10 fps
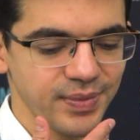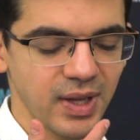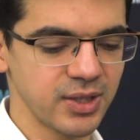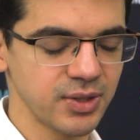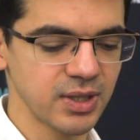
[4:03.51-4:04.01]

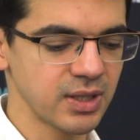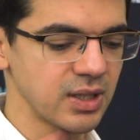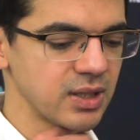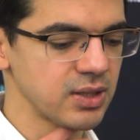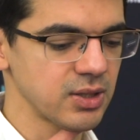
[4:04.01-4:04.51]
I don't think
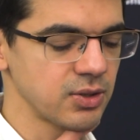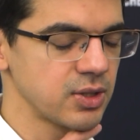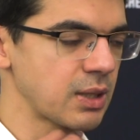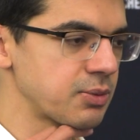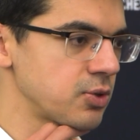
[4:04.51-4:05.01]
that
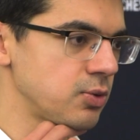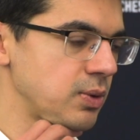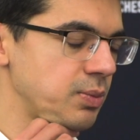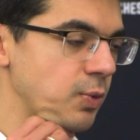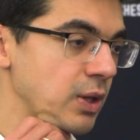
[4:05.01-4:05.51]
it's up
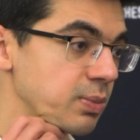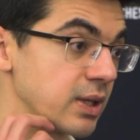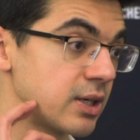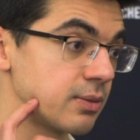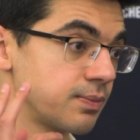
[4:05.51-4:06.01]
to one
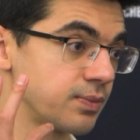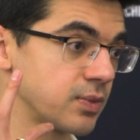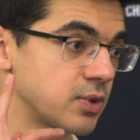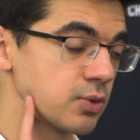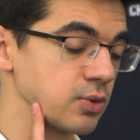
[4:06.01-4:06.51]
player
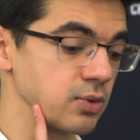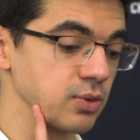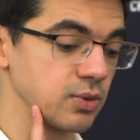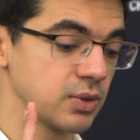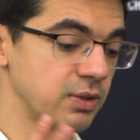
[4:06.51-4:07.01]

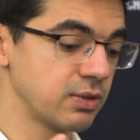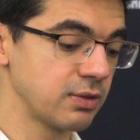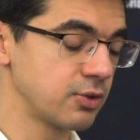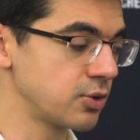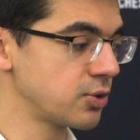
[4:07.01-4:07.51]
to, even
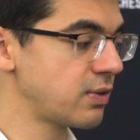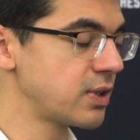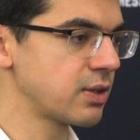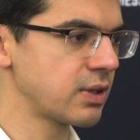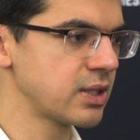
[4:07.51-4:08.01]
if you do
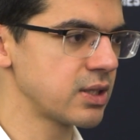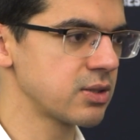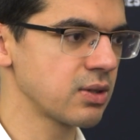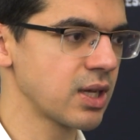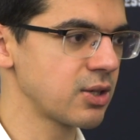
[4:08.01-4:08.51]
everything right,
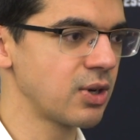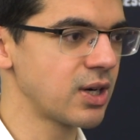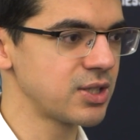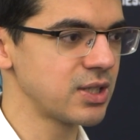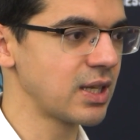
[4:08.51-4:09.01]
it's not like you
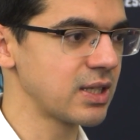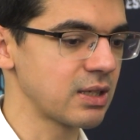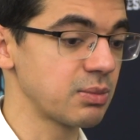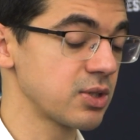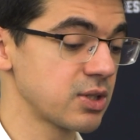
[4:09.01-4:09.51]
guaranteed
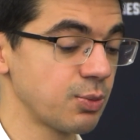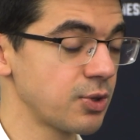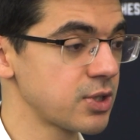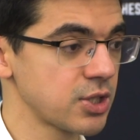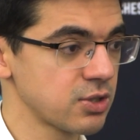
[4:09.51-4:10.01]
anything, because the
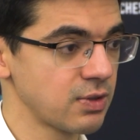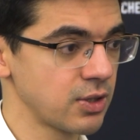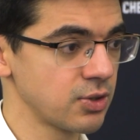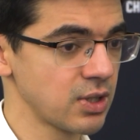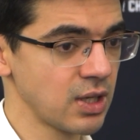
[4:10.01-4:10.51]
opponents are just very
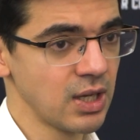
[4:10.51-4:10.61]
good.